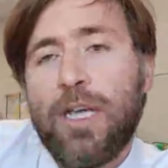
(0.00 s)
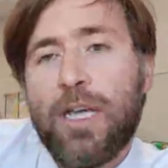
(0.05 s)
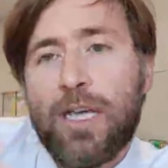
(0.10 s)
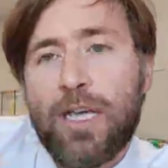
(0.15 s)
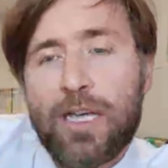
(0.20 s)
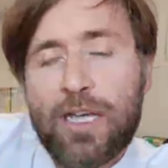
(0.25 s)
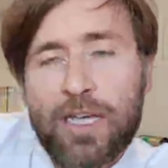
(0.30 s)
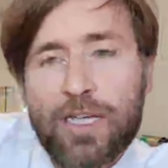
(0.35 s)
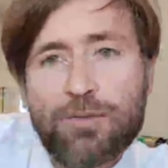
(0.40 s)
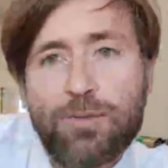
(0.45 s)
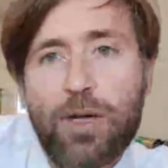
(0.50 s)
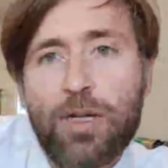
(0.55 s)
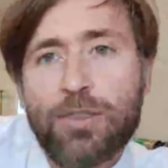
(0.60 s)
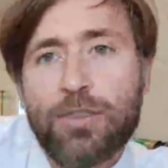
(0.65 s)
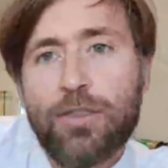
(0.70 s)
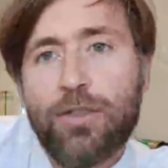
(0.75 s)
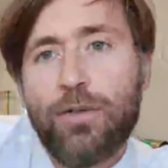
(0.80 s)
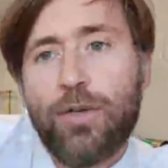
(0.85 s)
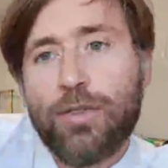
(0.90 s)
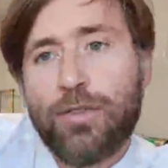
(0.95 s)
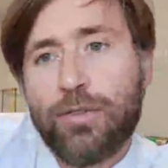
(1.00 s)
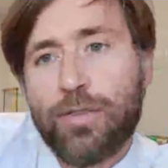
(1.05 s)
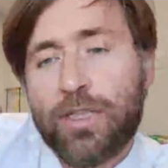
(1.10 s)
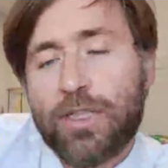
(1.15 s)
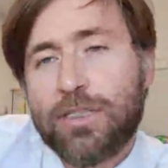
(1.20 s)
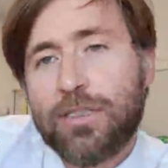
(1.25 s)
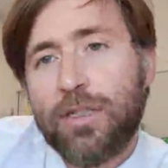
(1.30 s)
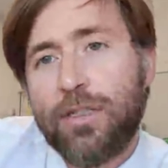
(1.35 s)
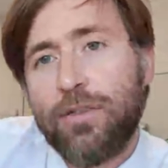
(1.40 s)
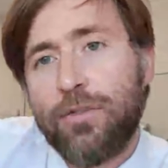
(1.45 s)
here's what I do. I do
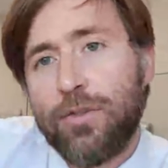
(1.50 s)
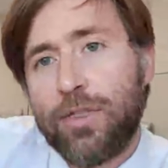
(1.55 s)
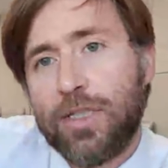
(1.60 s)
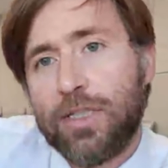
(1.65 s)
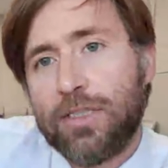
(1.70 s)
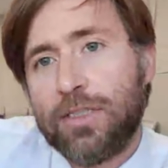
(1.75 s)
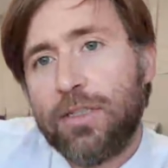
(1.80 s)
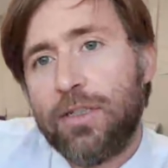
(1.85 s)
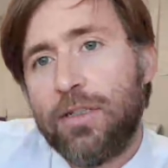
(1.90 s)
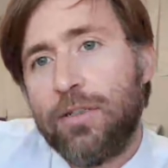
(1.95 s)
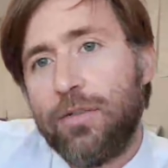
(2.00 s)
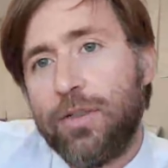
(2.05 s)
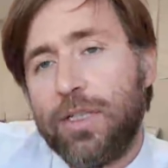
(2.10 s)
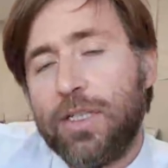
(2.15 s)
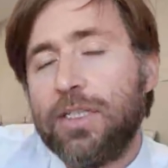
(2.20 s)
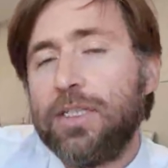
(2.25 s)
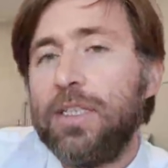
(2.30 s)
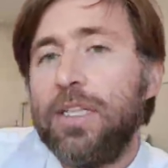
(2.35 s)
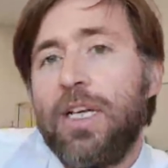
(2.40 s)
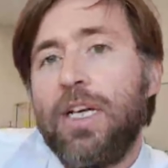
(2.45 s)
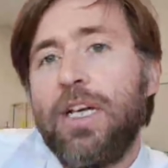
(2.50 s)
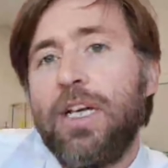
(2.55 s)
this, I do this, I do this.